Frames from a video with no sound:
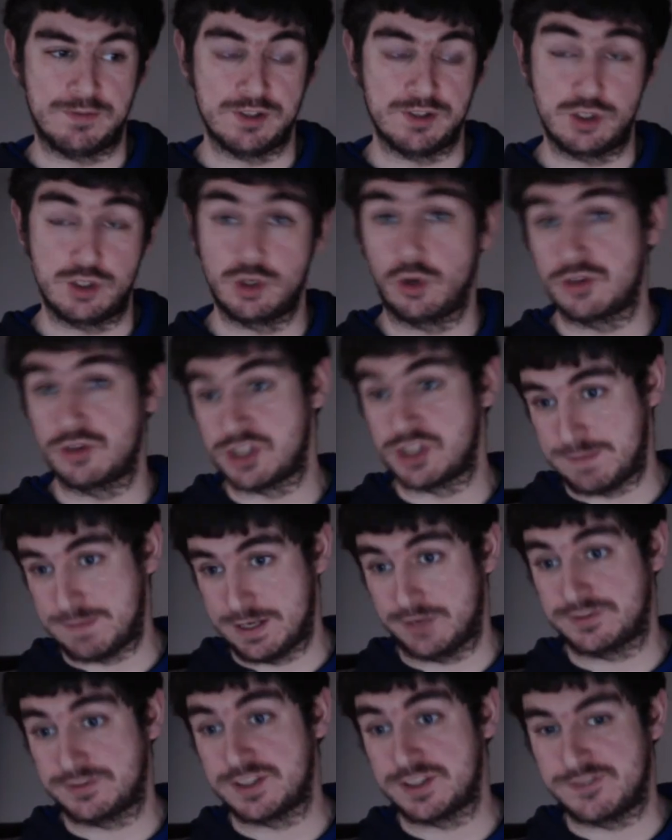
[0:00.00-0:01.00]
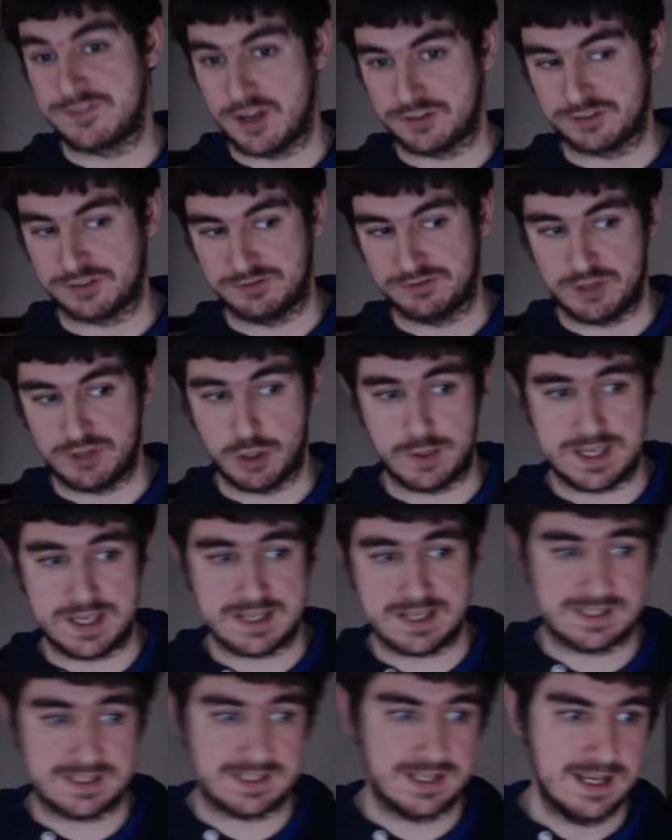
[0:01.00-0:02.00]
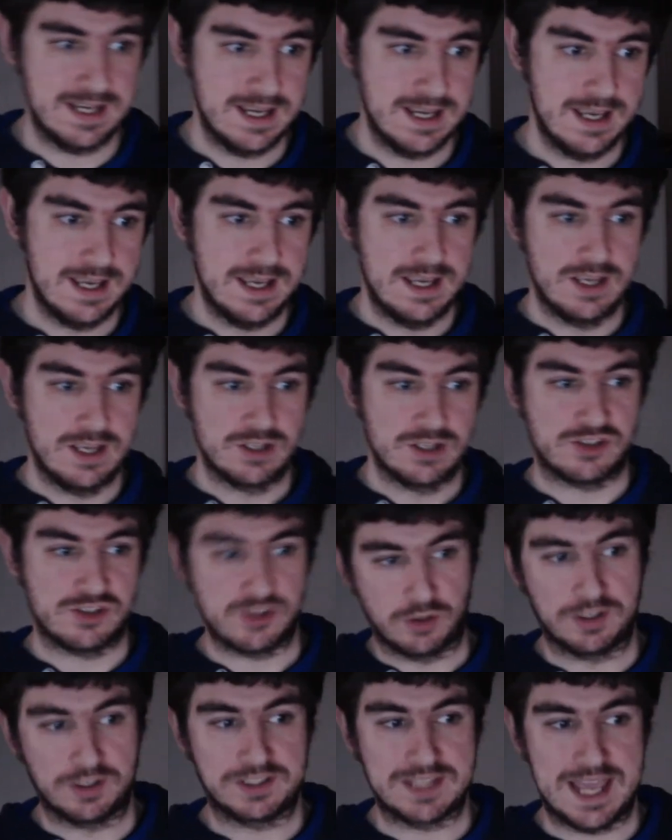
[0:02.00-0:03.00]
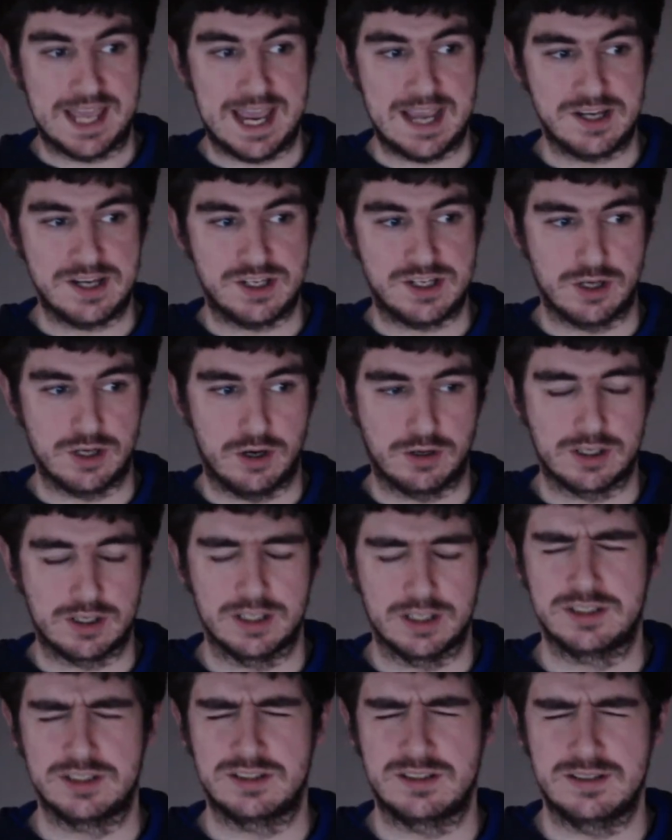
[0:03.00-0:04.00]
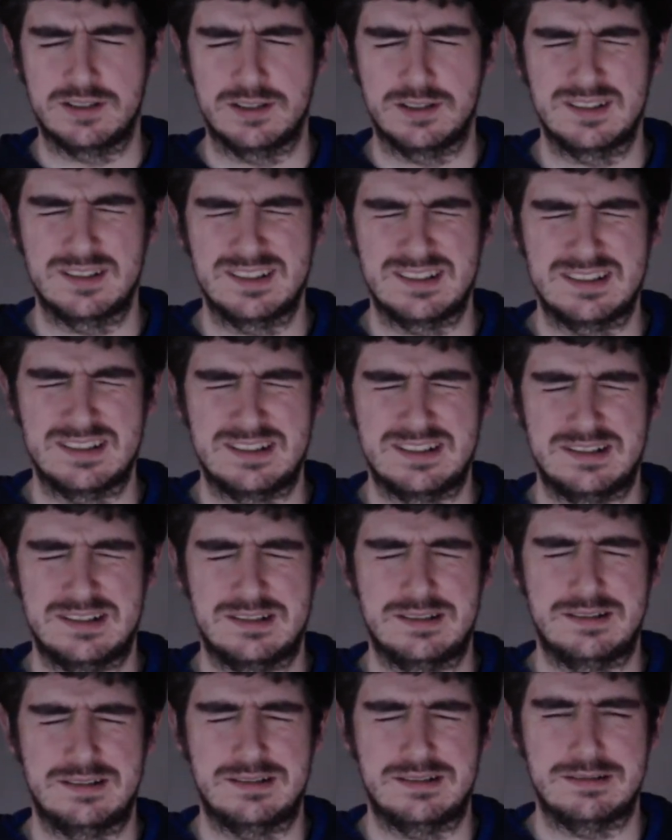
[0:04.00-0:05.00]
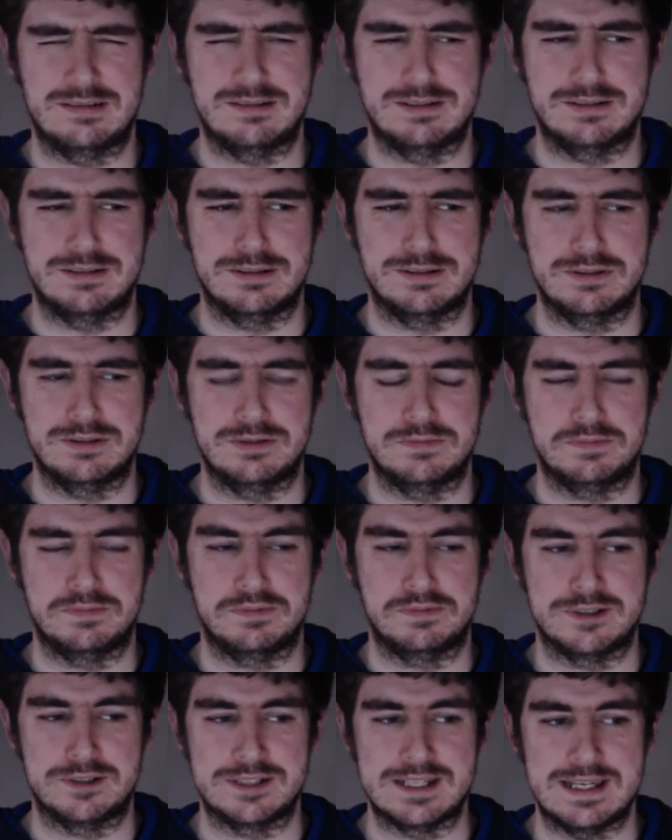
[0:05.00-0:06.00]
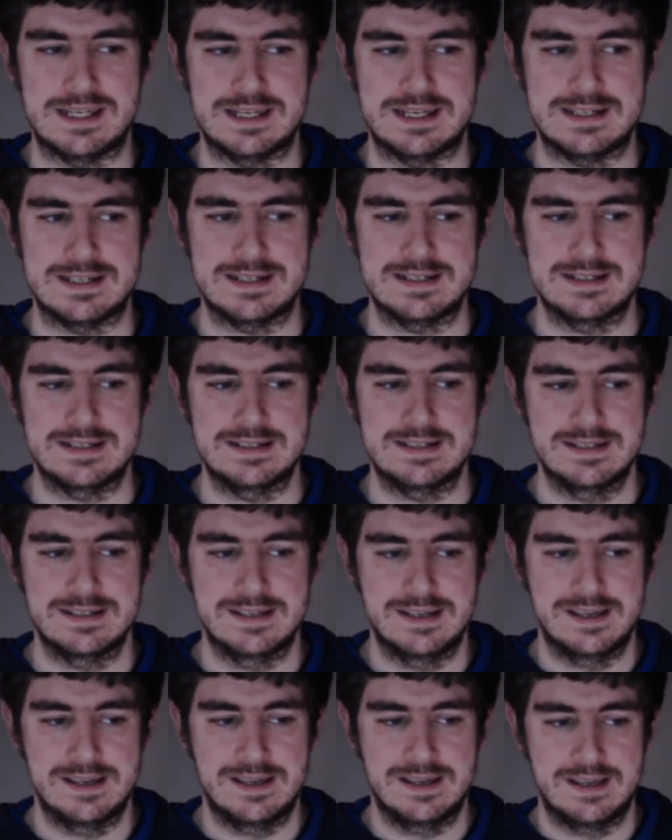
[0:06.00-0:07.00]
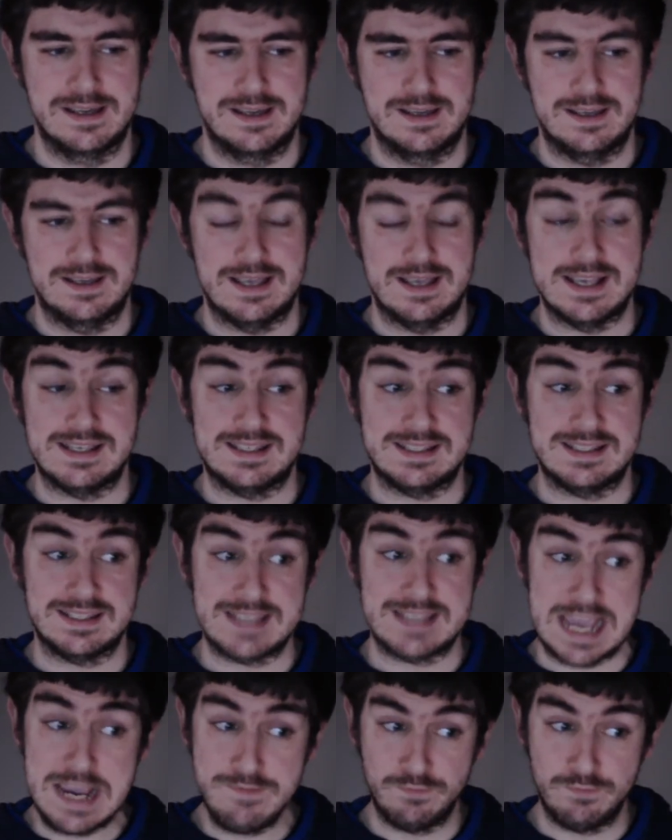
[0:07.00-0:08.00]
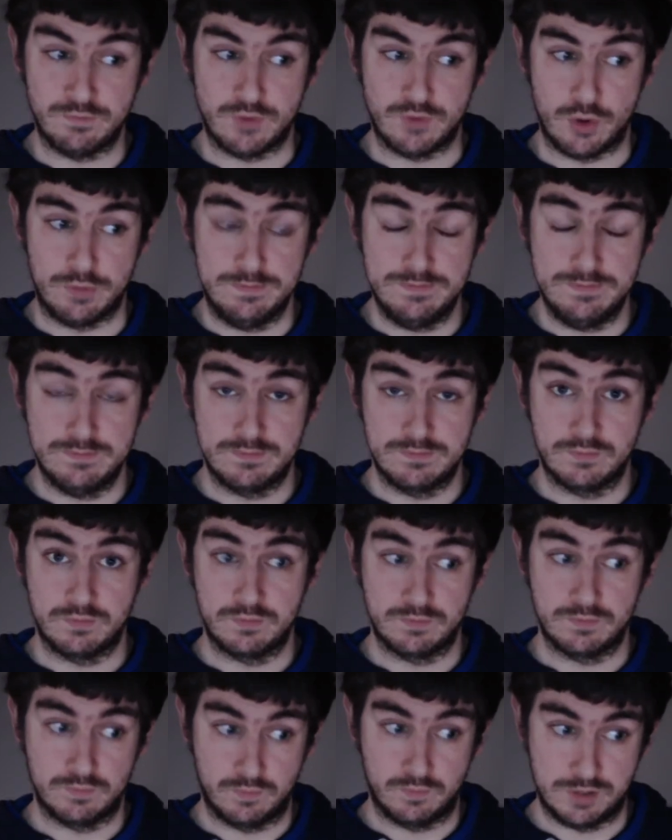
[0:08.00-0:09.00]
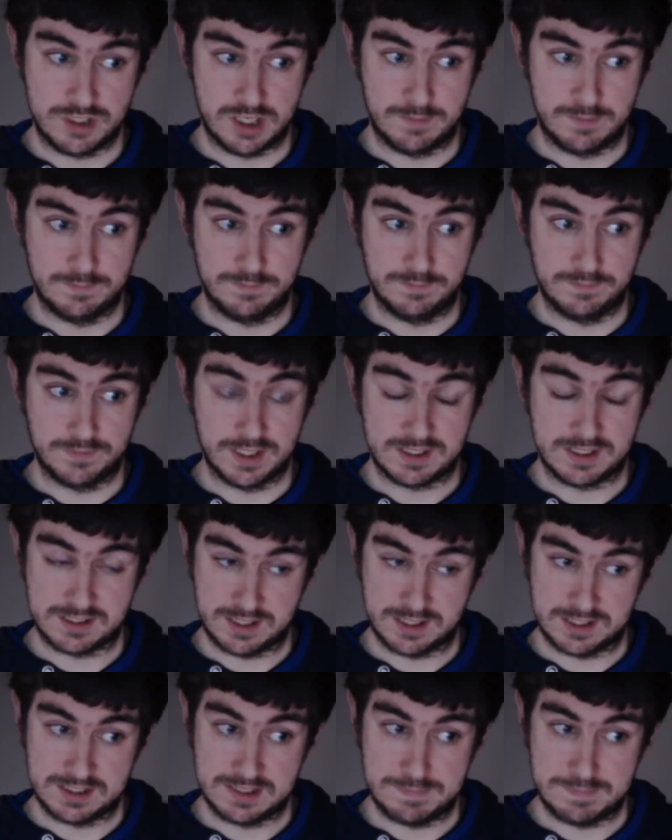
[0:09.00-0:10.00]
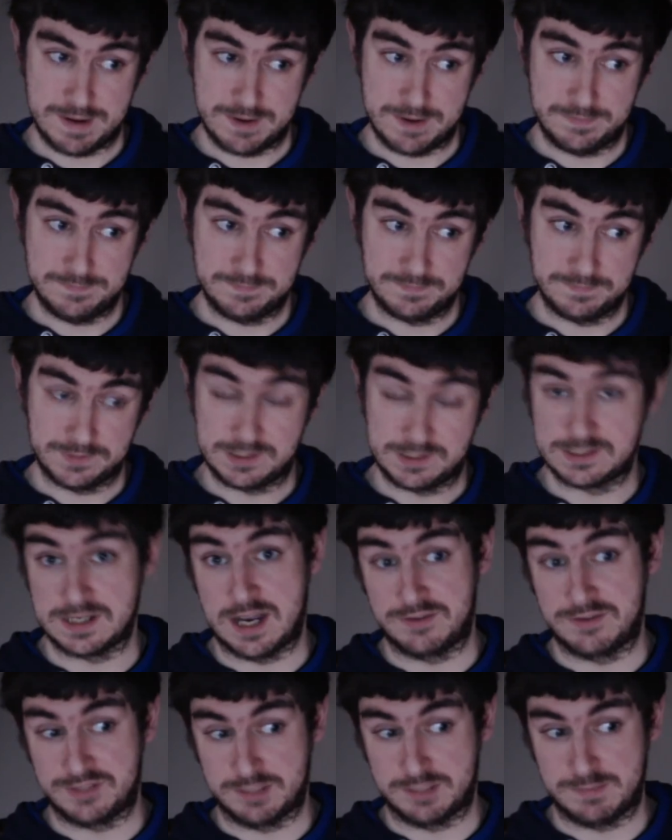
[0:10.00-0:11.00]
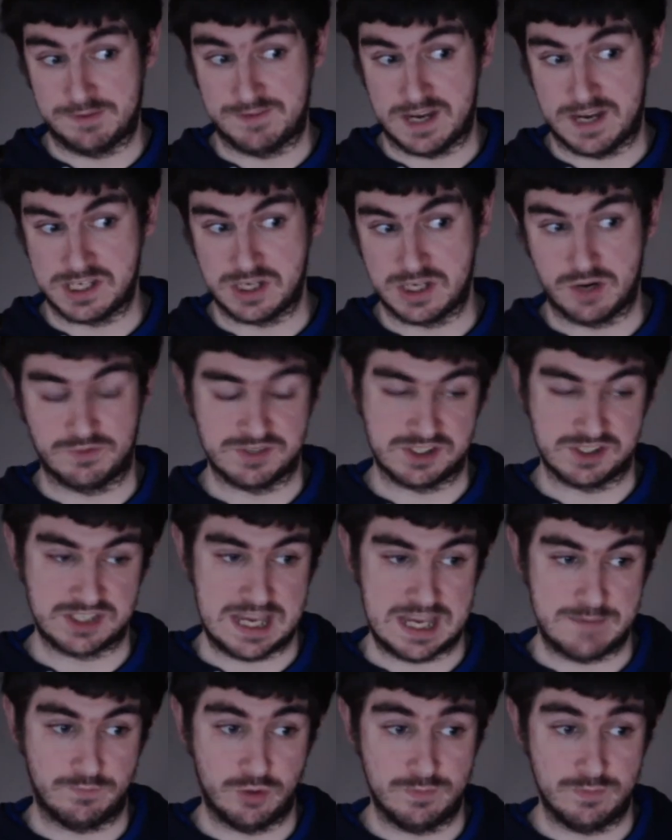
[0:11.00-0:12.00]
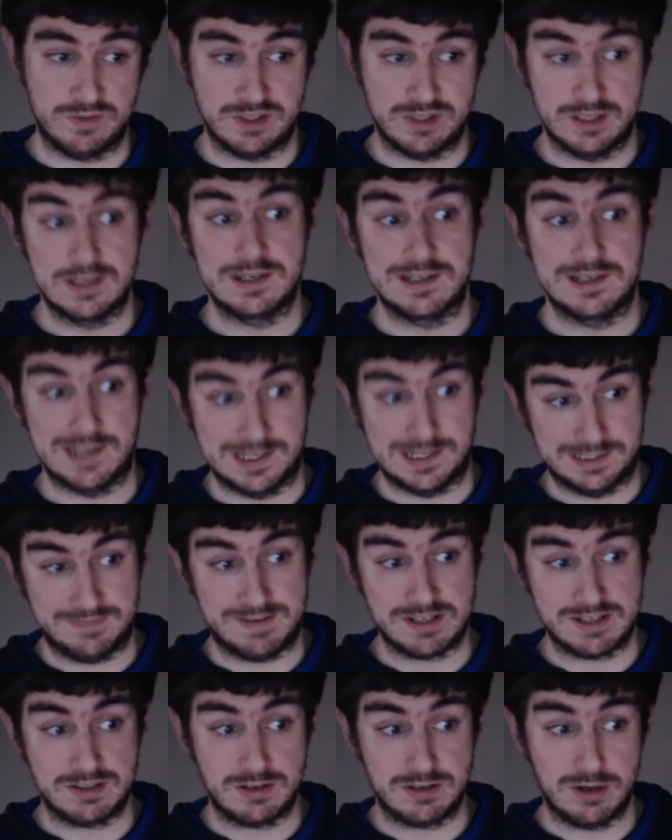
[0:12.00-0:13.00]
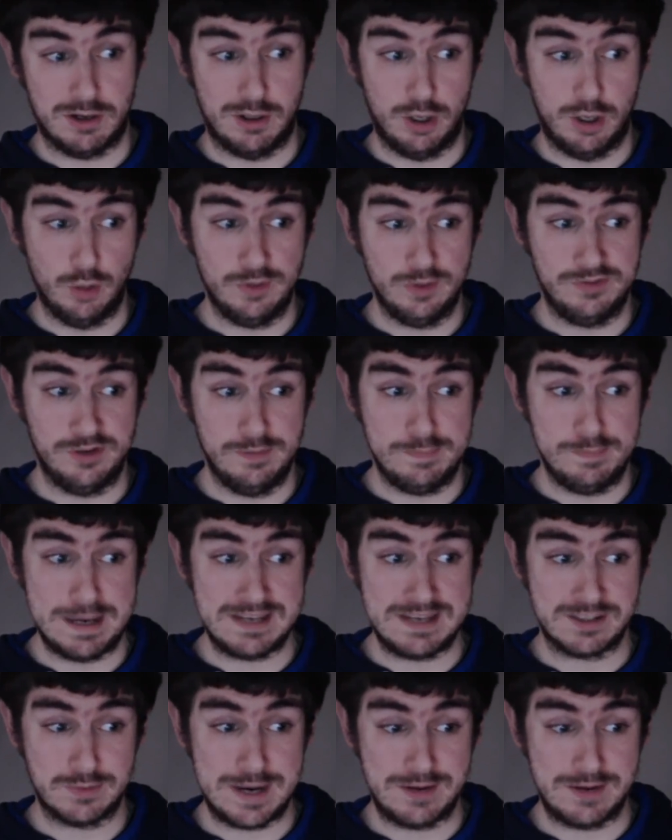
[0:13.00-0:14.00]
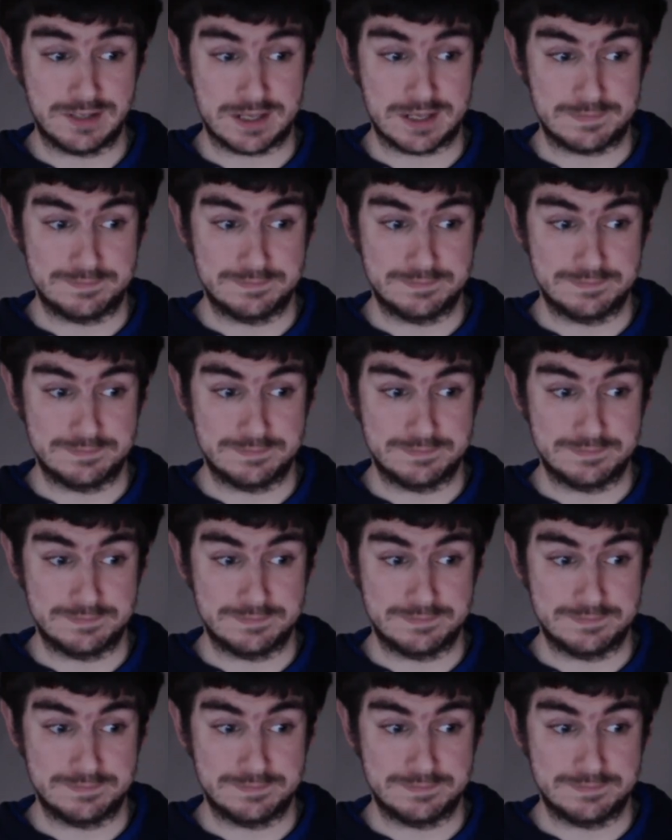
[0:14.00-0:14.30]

and Shaw, the spin-off to the Fast and Furious, Sonic the Hedgehog. Oh boy. Escape Room, which I'm excited about. I've done my fair share of escape rooms, and they've actually got a horror film based around it.